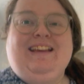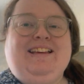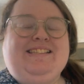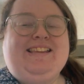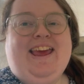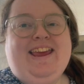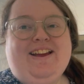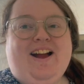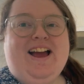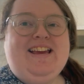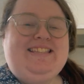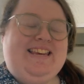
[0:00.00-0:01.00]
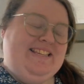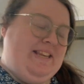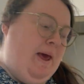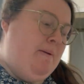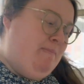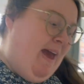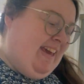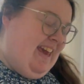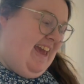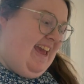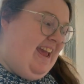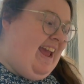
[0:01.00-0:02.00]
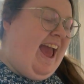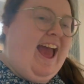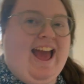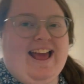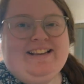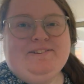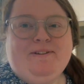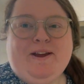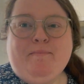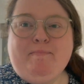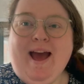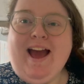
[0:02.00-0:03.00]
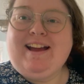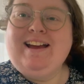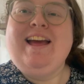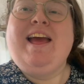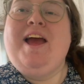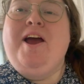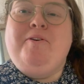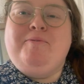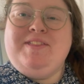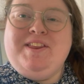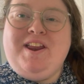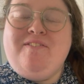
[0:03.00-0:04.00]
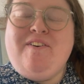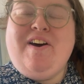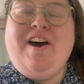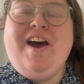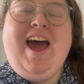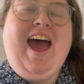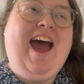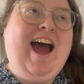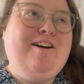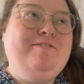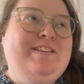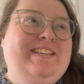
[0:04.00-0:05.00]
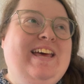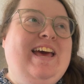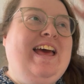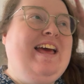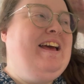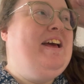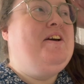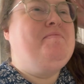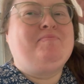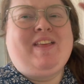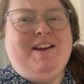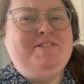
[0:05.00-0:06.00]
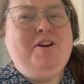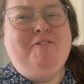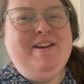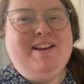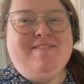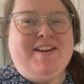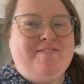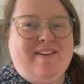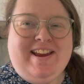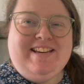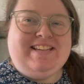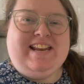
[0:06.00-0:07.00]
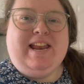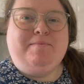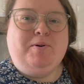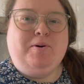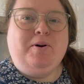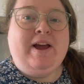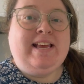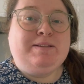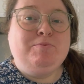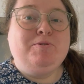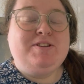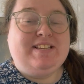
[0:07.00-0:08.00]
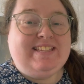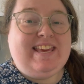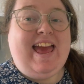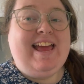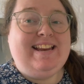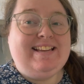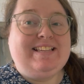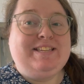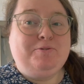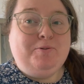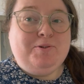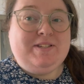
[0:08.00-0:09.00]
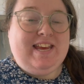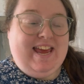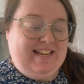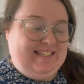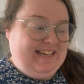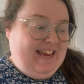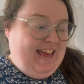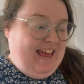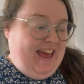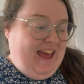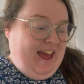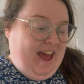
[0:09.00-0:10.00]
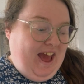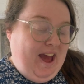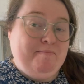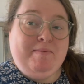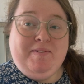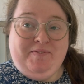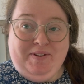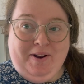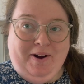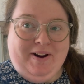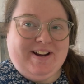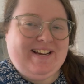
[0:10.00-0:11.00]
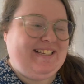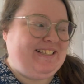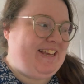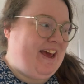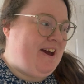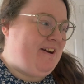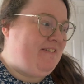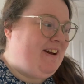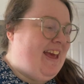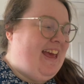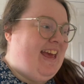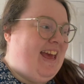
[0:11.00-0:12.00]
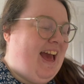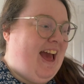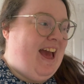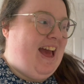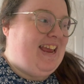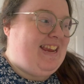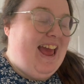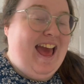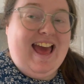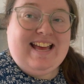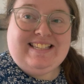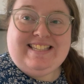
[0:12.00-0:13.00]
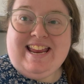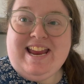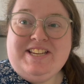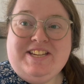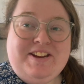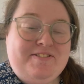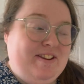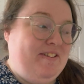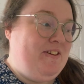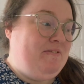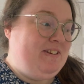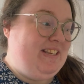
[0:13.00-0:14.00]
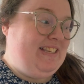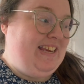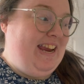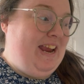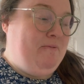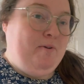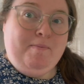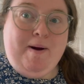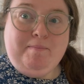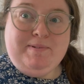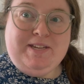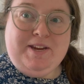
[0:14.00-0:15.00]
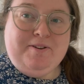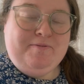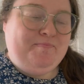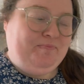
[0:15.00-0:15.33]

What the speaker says: So hey guys, it's Becky and we are back with another house. It's not really renovation anymore, it's more just getting it sorted vlog. So yeah, stay tuned if you want to see what I'm up to.